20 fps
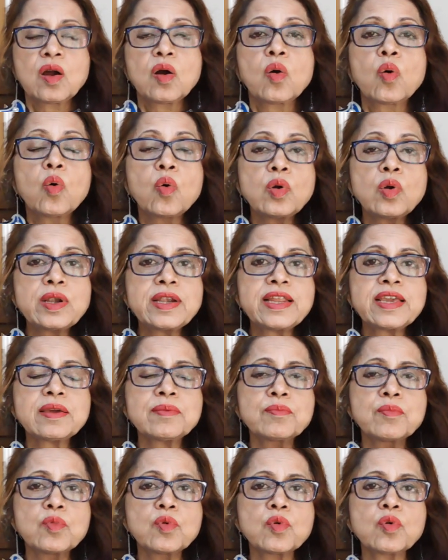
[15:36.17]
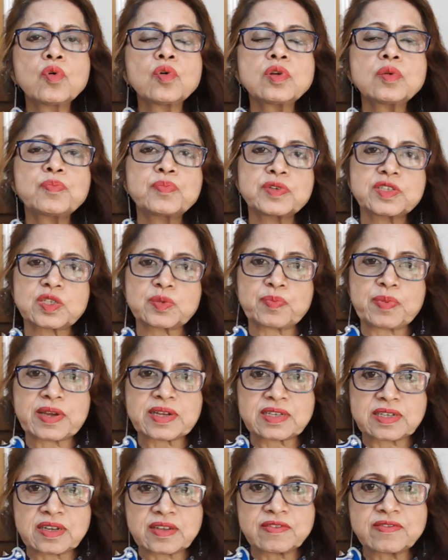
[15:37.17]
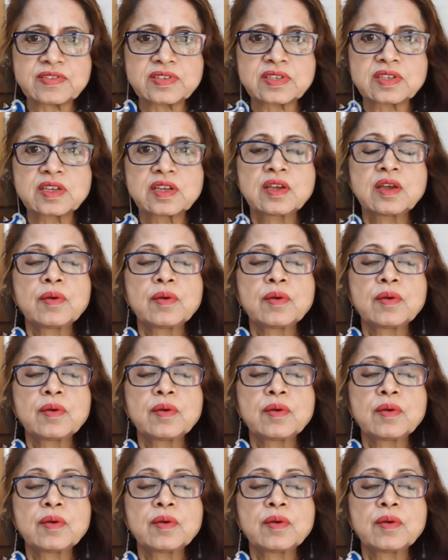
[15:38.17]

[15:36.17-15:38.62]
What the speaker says: Holding more perspectives